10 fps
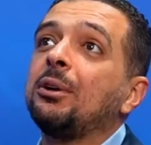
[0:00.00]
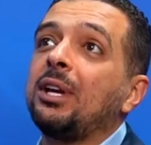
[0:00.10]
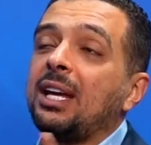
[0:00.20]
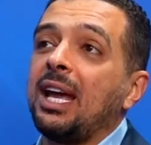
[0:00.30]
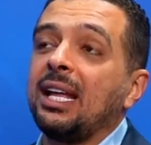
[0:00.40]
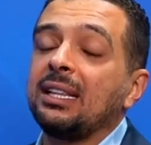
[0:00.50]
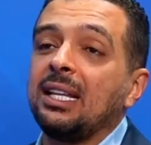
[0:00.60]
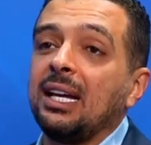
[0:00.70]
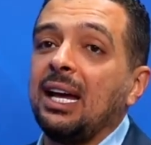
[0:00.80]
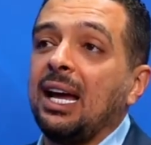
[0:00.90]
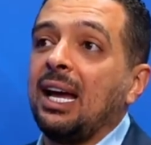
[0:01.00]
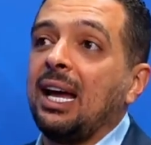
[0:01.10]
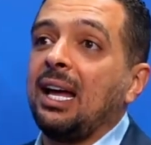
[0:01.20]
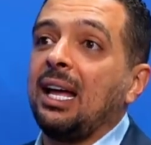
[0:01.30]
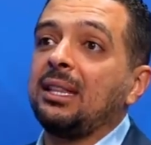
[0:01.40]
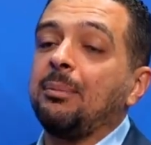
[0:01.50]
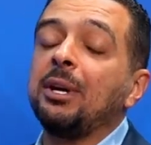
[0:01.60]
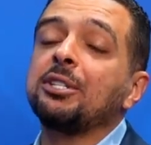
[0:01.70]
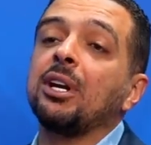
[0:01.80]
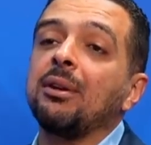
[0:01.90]
looking at the
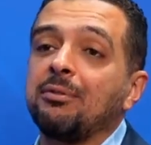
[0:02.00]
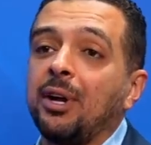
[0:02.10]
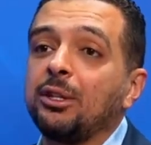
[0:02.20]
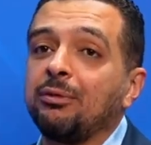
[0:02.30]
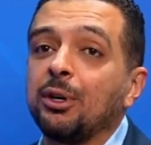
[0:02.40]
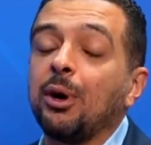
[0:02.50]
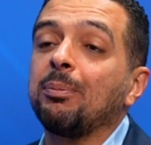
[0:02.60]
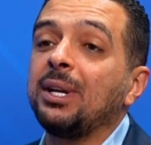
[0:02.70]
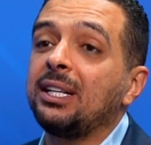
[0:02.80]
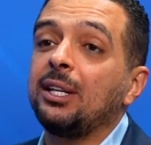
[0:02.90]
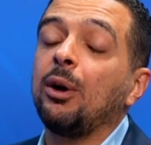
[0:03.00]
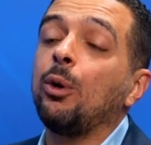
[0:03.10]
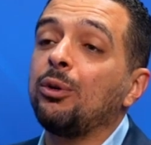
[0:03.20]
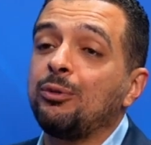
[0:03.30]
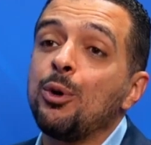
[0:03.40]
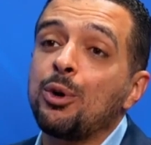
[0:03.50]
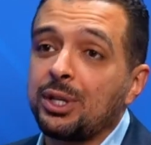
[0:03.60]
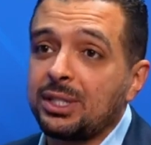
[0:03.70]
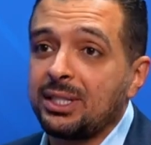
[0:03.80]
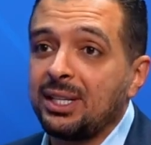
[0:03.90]
picture in front of you, completely all
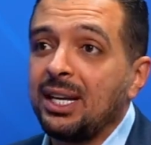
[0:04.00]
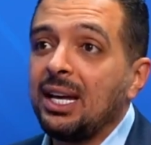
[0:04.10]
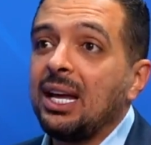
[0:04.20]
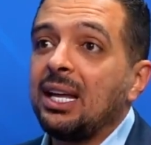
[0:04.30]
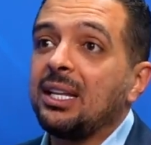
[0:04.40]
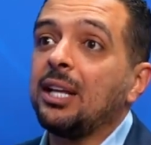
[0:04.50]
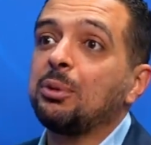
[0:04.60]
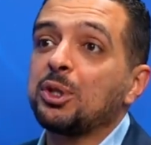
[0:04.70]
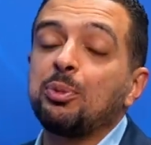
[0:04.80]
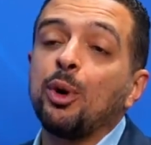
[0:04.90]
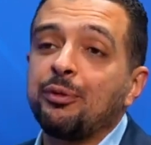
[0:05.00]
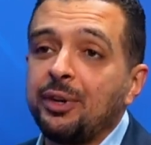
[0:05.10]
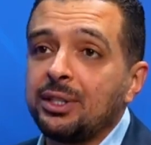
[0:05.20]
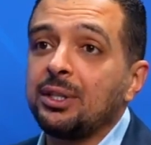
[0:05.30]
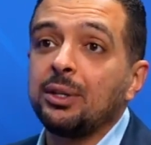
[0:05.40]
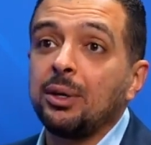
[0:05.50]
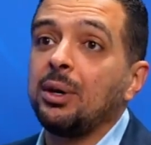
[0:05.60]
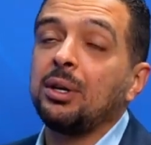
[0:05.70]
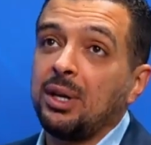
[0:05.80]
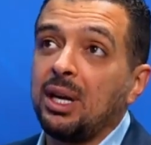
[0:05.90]
focused, that was perfect.
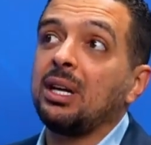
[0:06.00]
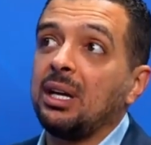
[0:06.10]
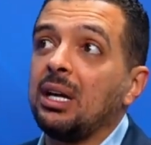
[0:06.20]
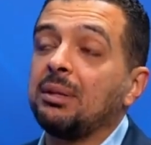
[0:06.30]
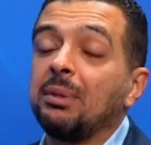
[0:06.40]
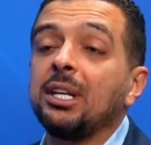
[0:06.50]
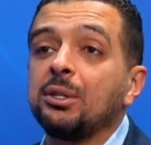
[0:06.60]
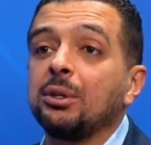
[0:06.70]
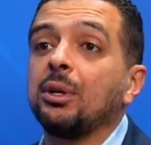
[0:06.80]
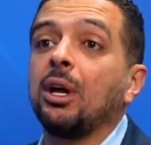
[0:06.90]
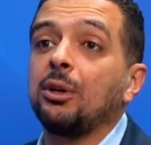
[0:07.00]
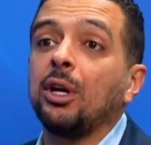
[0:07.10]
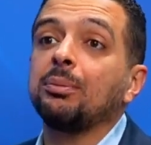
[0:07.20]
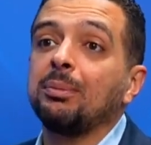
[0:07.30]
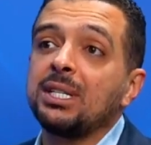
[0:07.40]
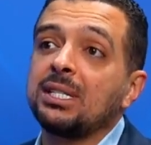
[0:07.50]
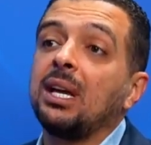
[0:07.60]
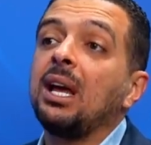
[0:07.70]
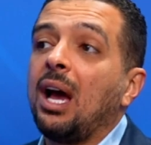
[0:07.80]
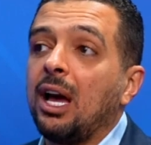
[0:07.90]
It made you not
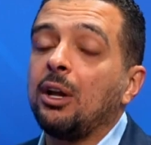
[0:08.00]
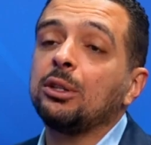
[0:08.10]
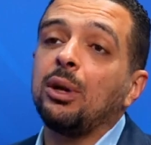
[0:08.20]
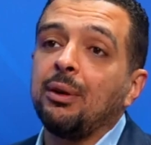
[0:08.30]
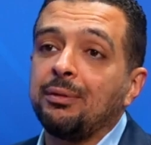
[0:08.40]
miss a lot